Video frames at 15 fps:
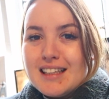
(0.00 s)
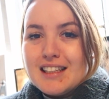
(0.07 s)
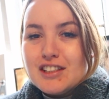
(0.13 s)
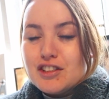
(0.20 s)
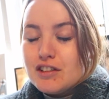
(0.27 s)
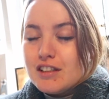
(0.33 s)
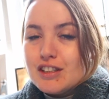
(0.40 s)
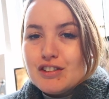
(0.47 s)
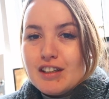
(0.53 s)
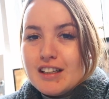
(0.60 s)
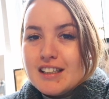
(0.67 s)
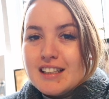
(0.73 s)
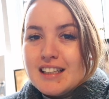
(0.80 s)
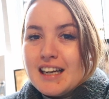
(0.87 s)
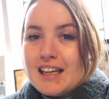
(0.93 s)
Literally
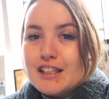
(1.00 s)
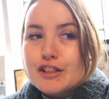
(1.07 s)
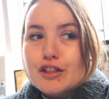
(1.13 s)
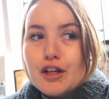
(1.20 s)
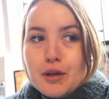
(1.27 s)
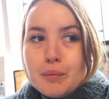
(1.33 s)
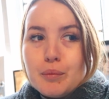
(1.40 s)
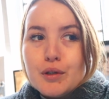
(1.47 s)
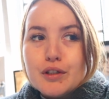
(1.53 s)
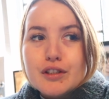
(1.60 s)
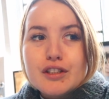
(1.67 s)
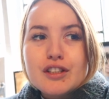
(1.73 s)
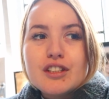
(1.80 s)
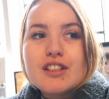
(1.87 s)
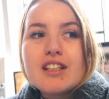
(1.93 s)
drank and ate so
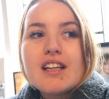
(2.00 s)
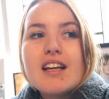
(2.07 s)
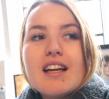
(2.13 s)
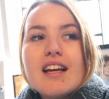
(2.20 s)
much.